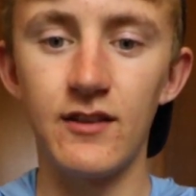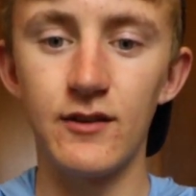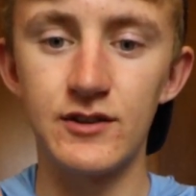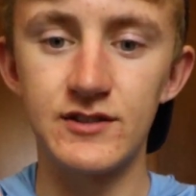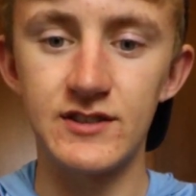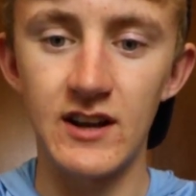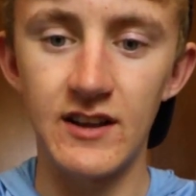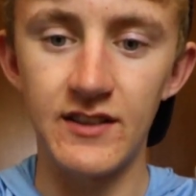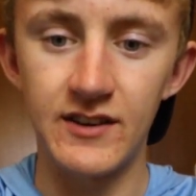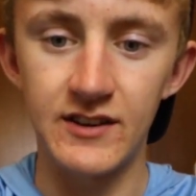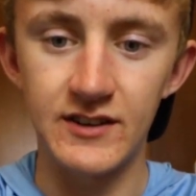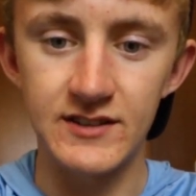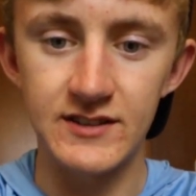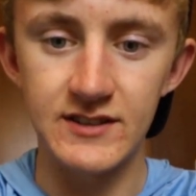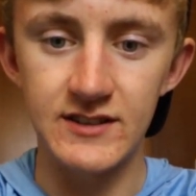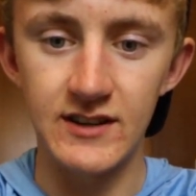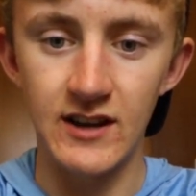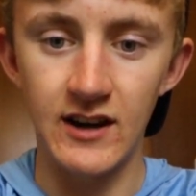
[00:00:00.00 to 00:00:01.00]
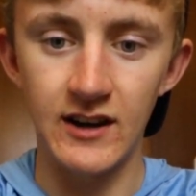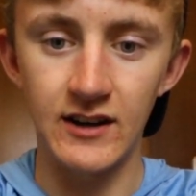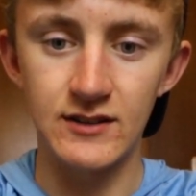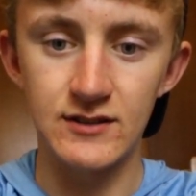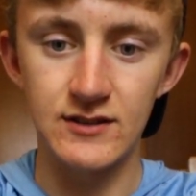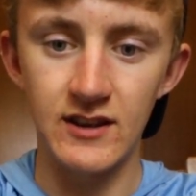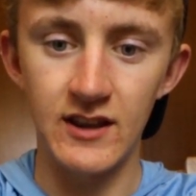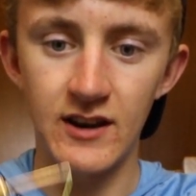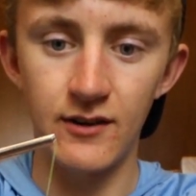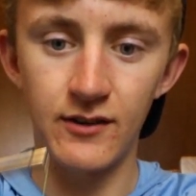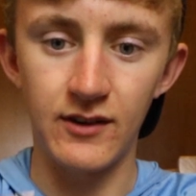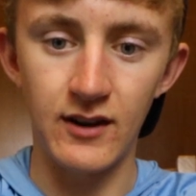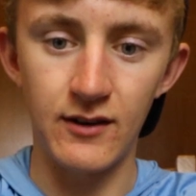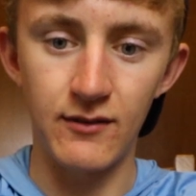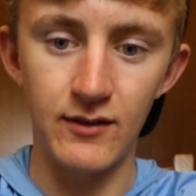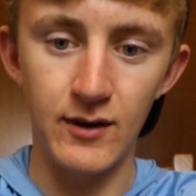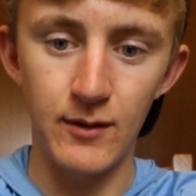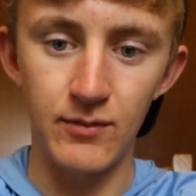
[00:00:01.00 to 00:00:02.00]
those on there snug so they don't
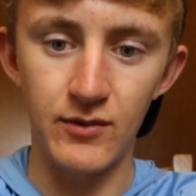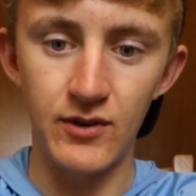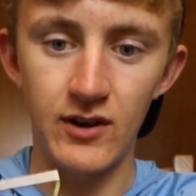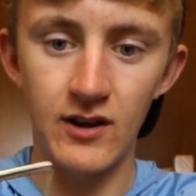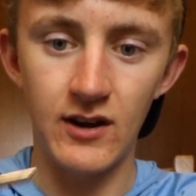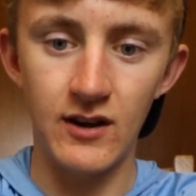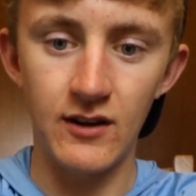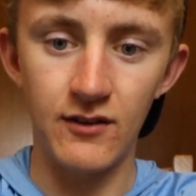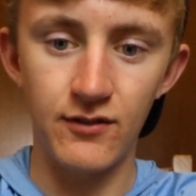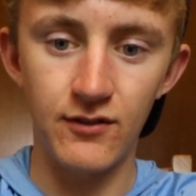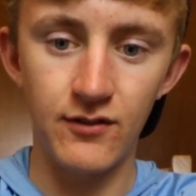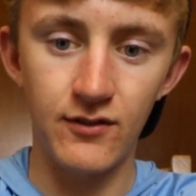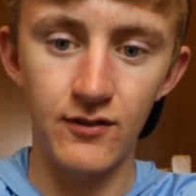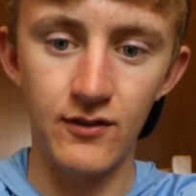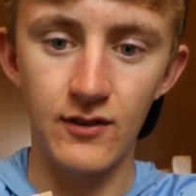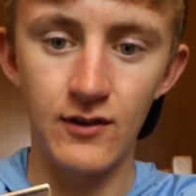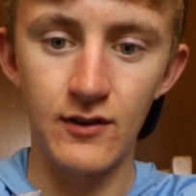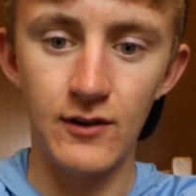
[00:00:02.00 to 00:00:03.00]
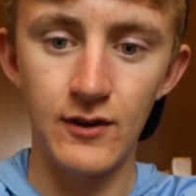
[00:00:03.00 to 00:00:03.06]
get ripped off.